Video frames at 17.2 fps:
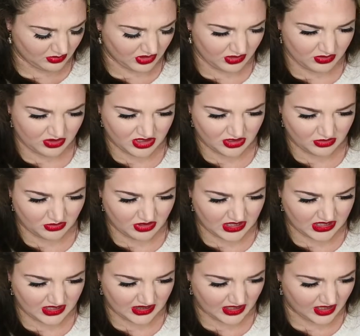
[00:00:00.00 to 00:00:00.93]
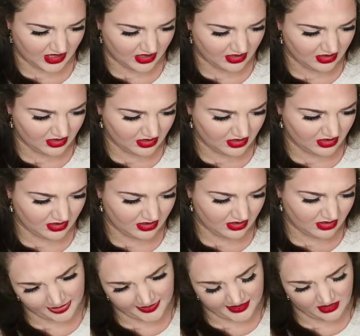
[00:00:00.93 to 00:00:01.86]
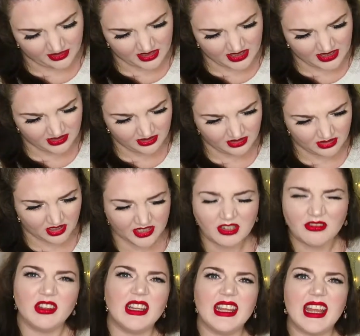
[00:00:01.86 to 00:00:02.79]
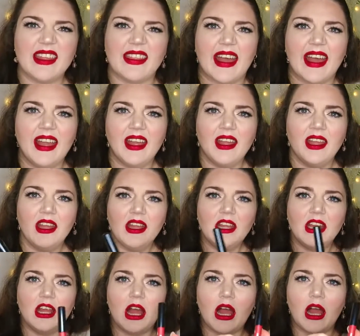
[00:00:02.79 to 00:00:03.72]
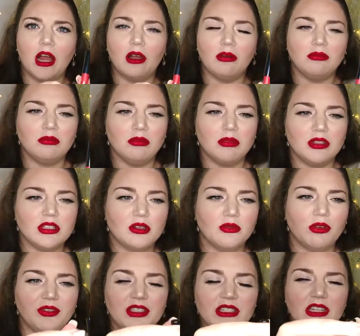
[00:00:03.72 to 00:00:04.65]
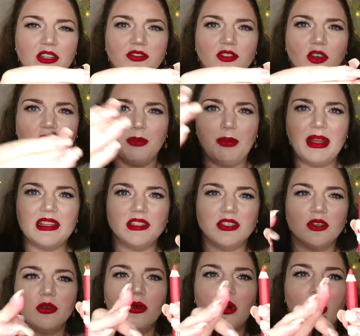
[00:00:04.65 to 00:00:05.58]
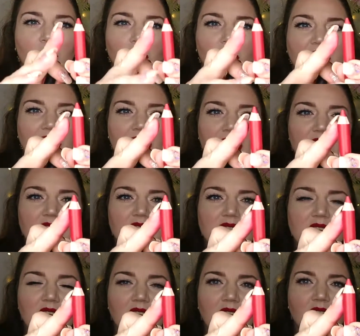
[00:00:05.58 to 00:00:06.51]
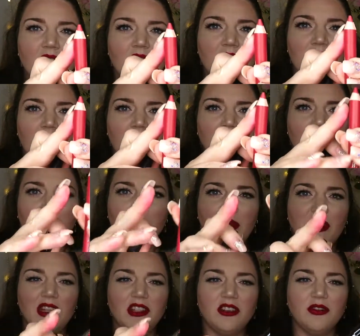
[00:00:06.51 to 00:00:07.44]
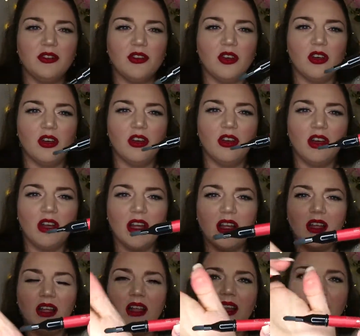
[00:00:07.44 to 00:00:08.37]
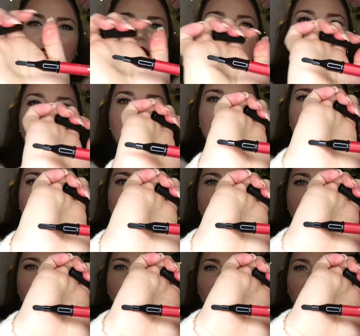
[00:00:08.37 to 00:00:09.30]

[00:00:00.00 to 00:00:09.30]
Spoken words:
why would you need that? Okay, I don't really get that. So obviously you've got the pencil on one end, but then you've got like a lip